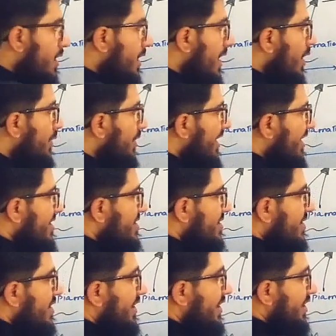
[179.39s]
known
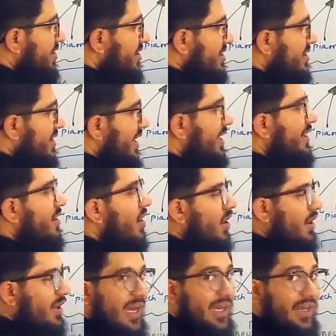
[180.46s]
as ridges and
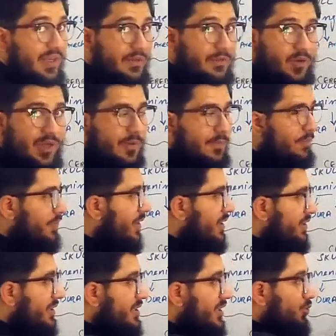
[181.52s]
argyri. Okay,
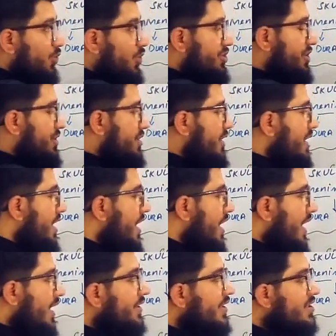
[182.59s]
these convolutions. And these